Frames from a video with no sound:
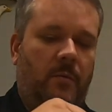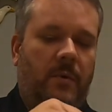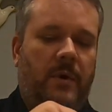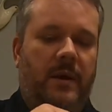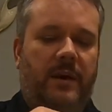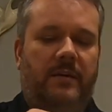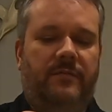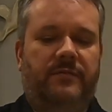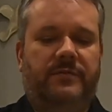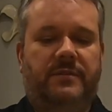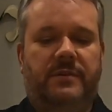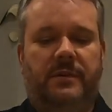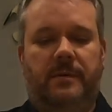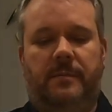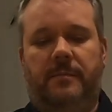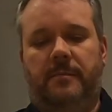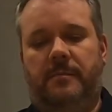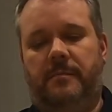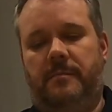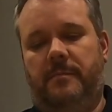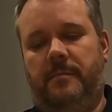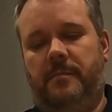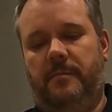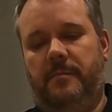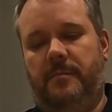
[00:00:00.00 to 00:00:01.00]
We have
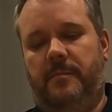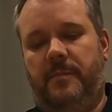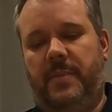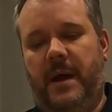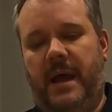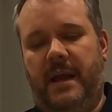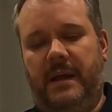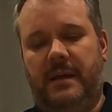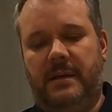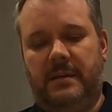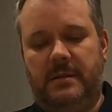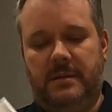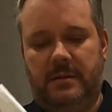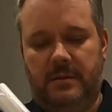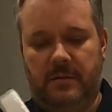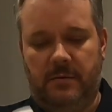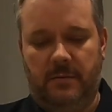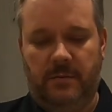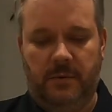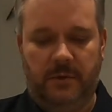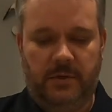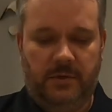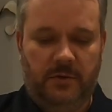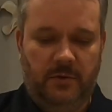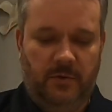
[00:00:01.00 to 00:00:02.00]
some bags
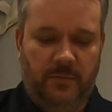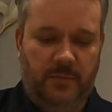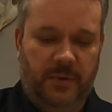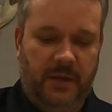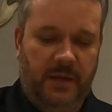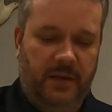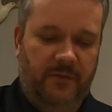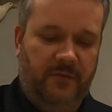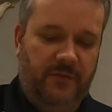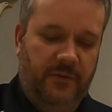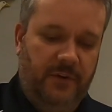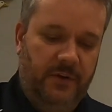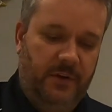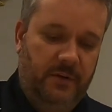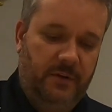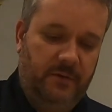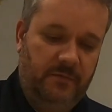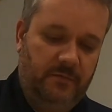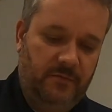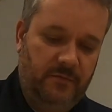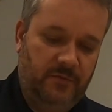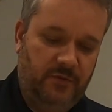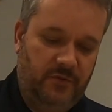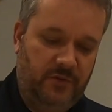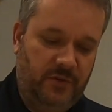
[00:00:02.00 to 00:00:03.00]
which will be for
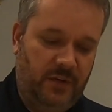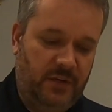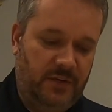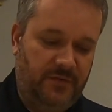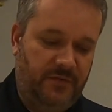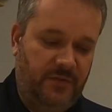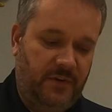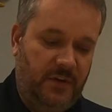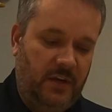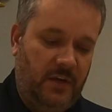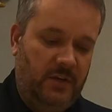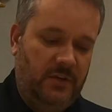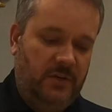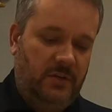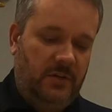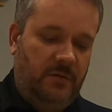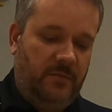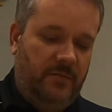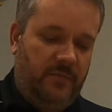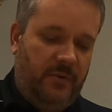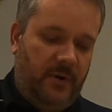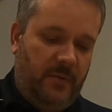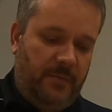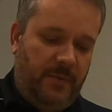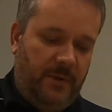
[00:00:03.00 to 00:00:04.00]
stratification
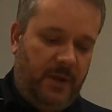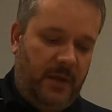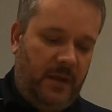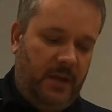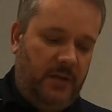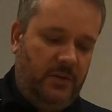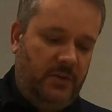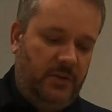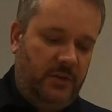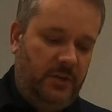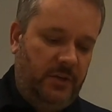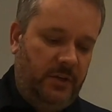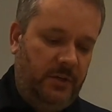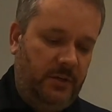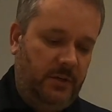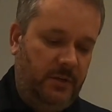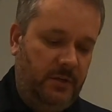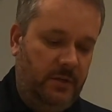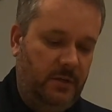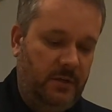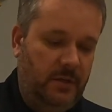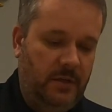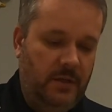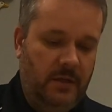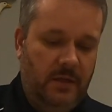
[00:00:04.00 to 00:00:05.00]
and
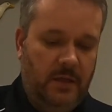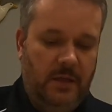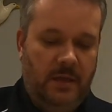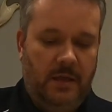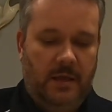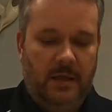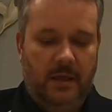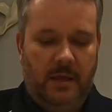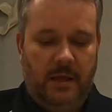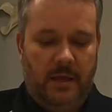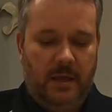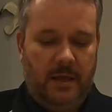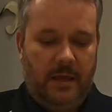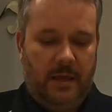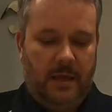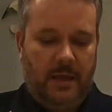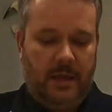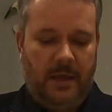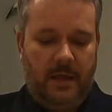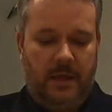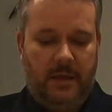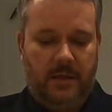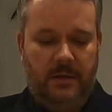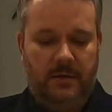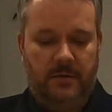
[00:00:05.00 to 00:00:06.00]
propagation,
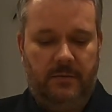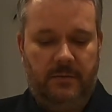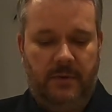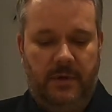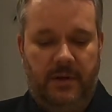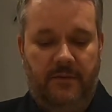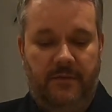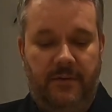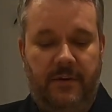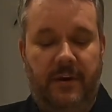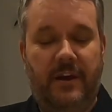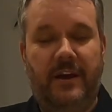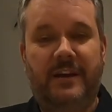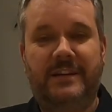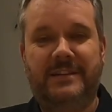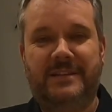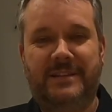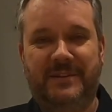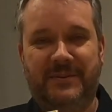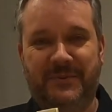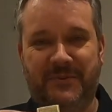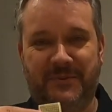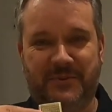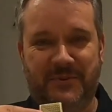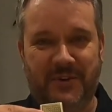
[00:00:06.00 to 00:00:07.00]
and we have a
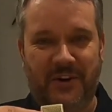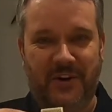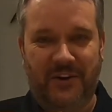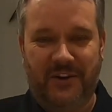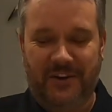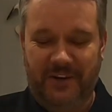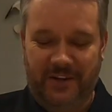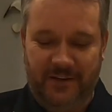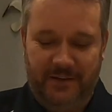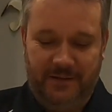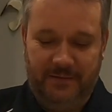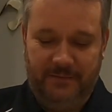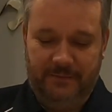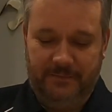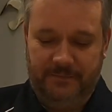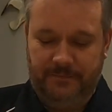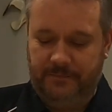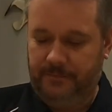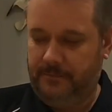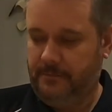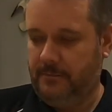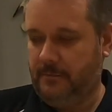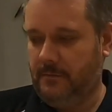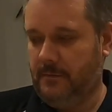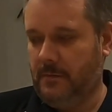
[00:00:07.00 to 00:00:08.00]
nice little chocolate,
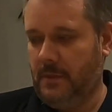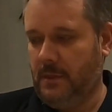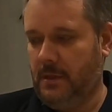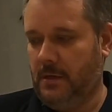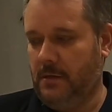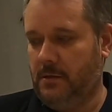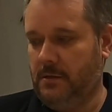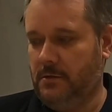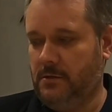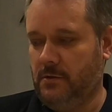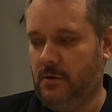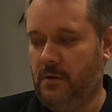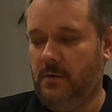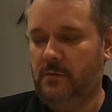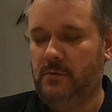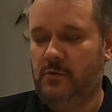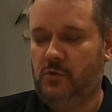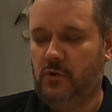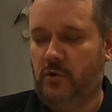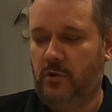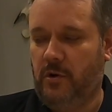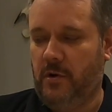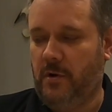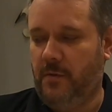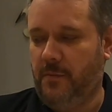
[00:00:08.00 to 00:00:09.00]
so I'm
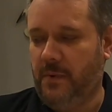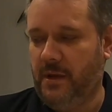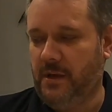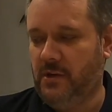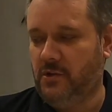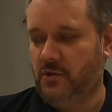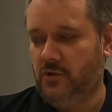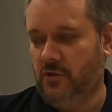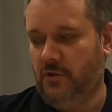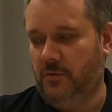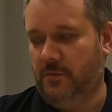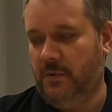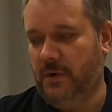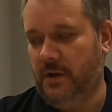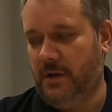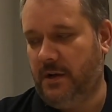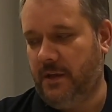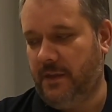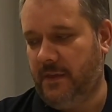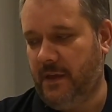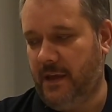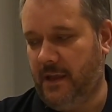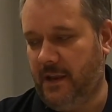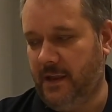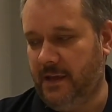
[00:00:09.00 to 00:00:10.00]
sure I'll make short
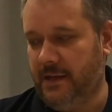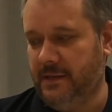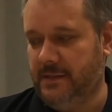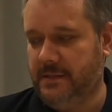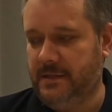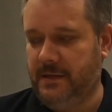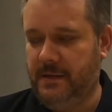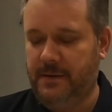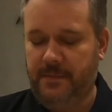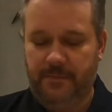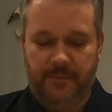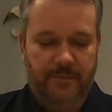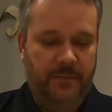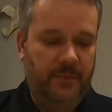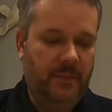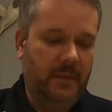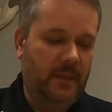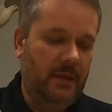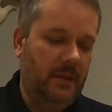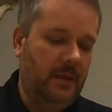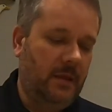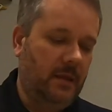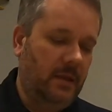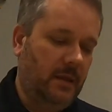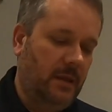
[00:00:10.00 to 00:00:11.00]
work of that later.
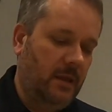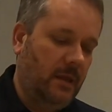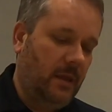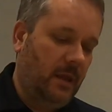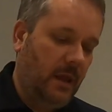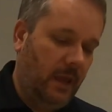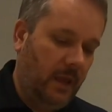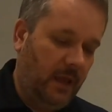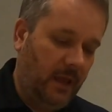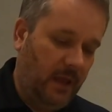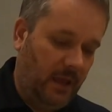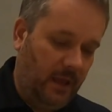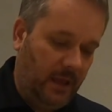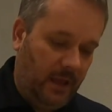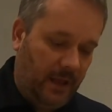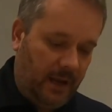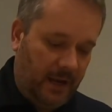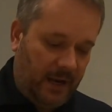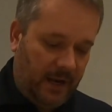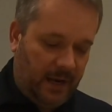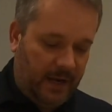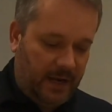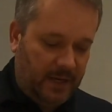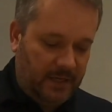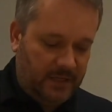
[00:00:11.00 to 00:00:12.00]

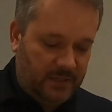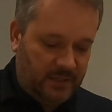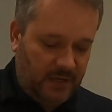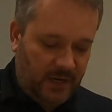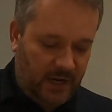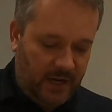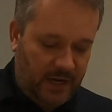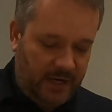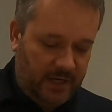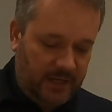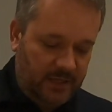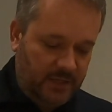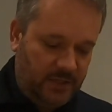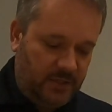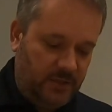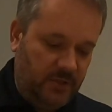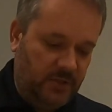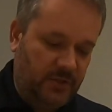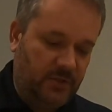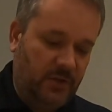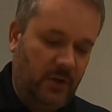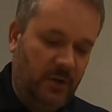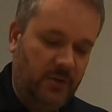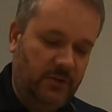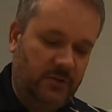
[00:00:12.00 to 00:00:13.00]
And then inside it's
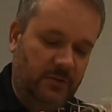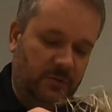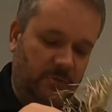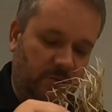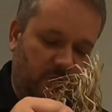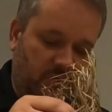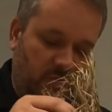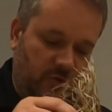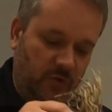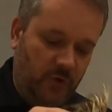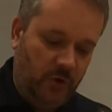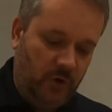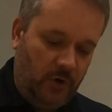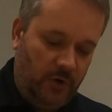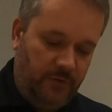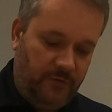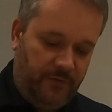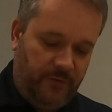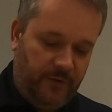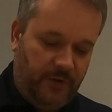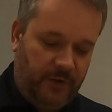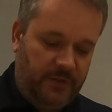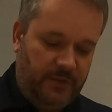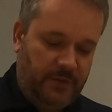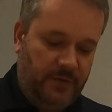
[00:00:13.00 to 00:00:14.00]
just got some straw
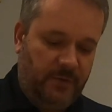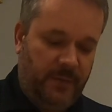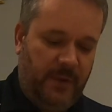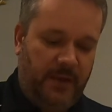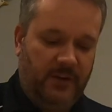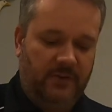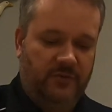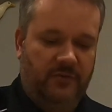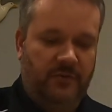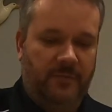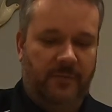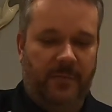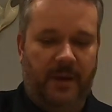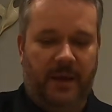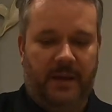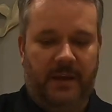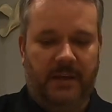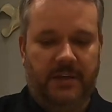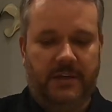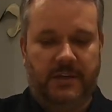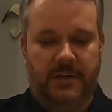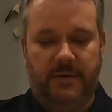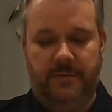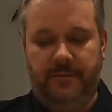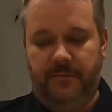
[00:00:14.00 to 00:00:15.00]
for some extra
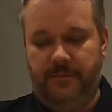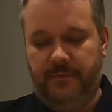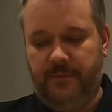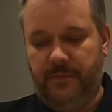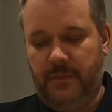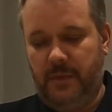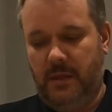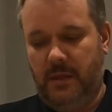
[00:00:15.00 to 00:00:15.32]
packaging.